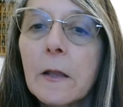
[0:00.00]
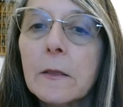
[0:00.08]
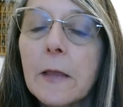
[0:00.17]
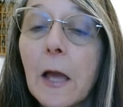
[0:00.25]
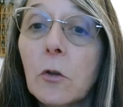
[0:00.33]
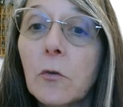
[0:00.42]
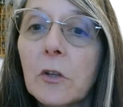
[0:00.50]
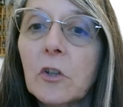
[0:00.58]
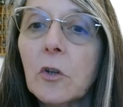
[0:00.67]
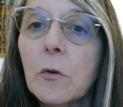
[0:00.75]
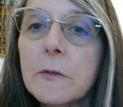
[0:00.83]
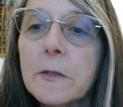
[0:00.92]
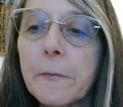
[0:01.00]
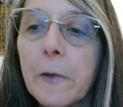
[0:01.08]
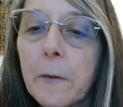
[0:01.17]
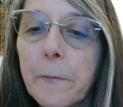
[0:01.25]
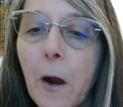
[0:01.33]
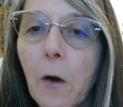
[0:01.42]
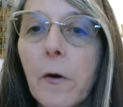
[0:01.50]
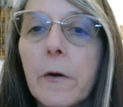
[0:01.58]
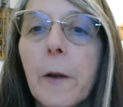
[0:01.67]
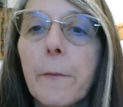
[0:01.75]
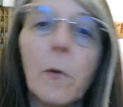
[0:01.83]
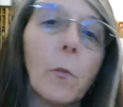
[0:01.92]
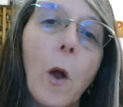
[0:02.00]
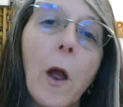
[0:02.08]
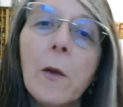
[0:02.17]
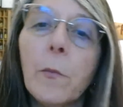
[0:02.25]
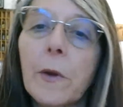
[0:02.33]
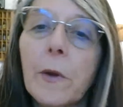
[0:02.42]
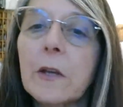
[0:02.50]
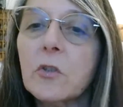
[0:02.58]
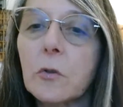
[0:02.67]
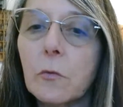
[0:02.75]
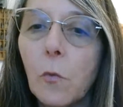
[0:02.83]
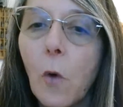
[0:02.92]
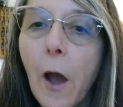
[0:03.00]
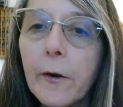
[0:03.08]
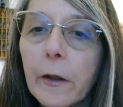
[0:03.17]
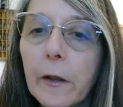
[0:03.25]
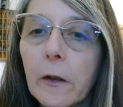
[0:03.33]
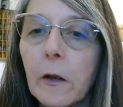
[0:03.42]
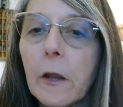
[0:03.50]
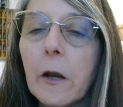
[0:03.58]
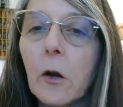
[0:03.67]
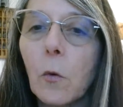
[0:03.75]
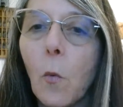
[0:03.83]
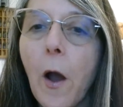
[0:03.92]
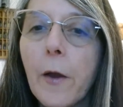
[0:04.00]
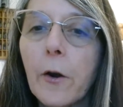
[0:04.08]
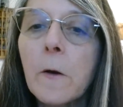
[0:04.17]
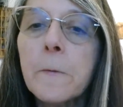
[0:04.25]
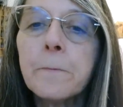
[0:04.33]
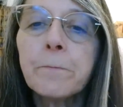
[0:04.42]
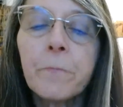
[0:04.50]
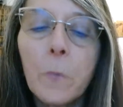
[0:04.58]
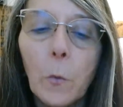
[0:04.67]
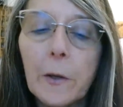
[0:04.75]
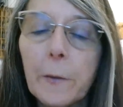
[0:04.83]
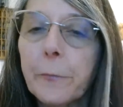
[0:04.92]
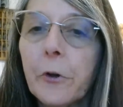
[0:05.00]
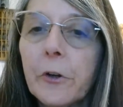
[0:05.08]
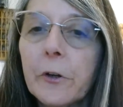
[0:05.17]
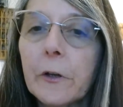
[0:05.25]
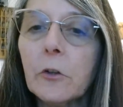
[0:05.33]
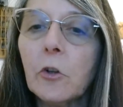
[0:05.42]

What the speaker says: that you can use the metapwr. Number one, we could do water in our water. We can put it in